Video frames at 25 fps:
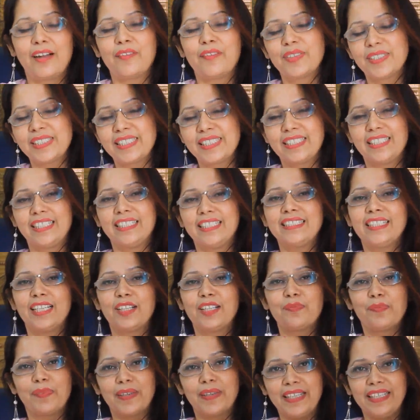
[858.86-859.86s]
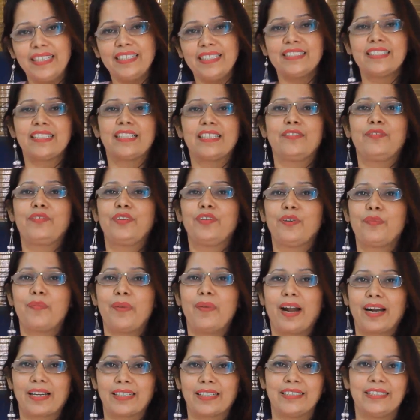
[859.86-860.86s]
would suggest that please, if you are
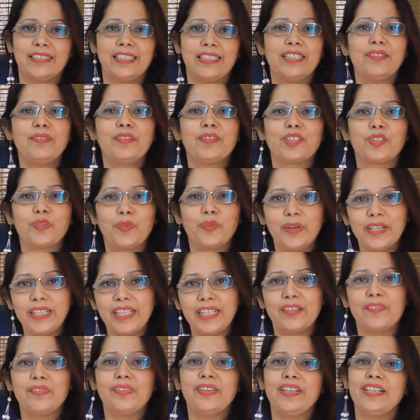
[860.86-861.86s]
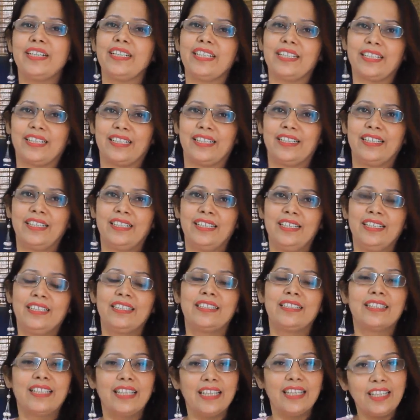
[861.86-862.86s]
practicing, do it every day.
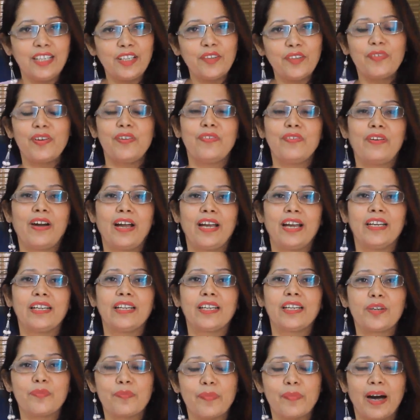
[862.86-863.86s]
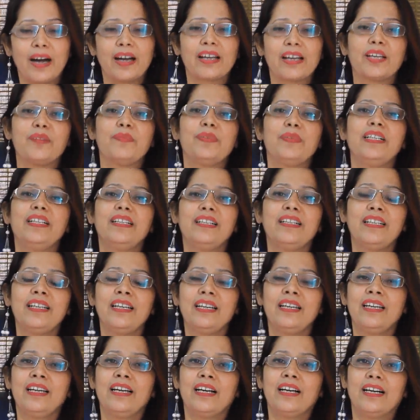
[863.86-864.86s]
Then you will find a remarkable
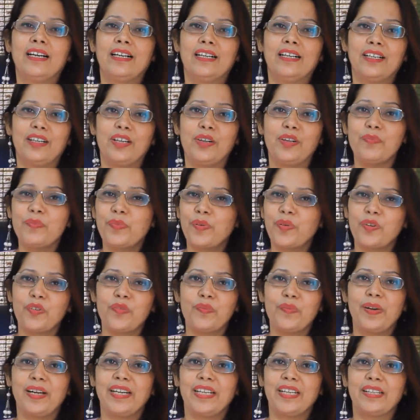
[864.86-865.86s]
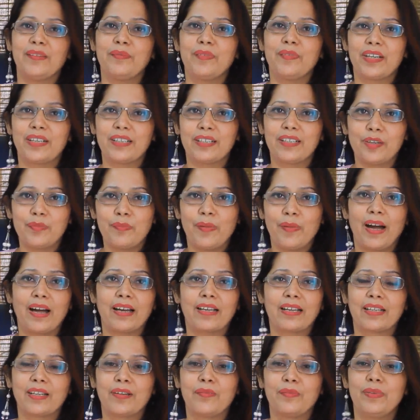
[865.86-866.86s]
improvement, in
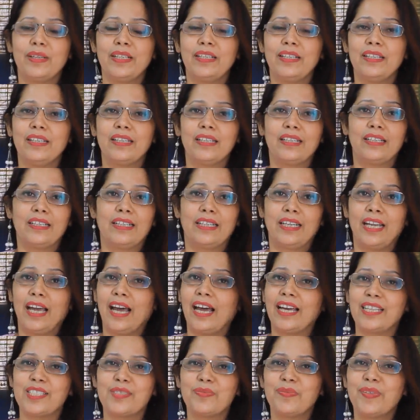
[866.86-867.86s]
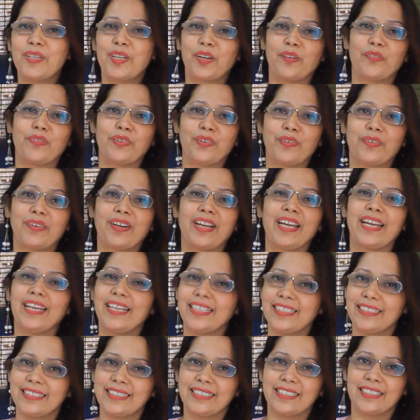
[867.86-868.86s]
remarkable enhancement of your
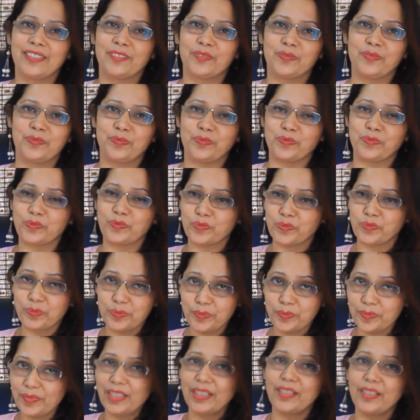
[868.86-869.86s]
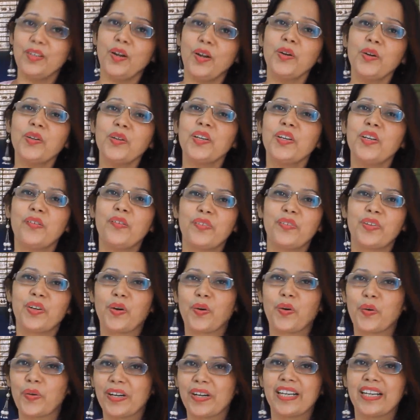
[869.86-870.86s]
health, not only of your
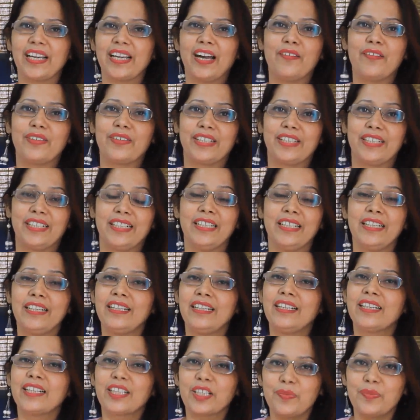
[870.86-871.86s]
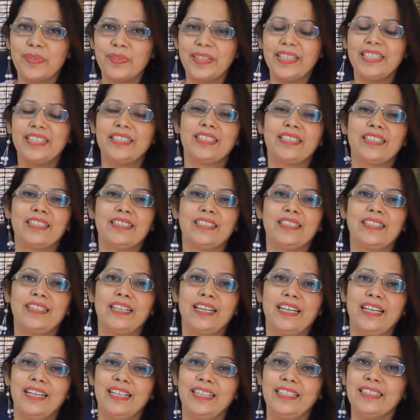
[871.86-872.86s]
oral cavity, complete
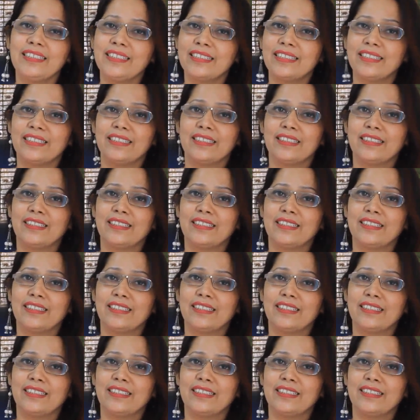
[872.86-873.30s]
health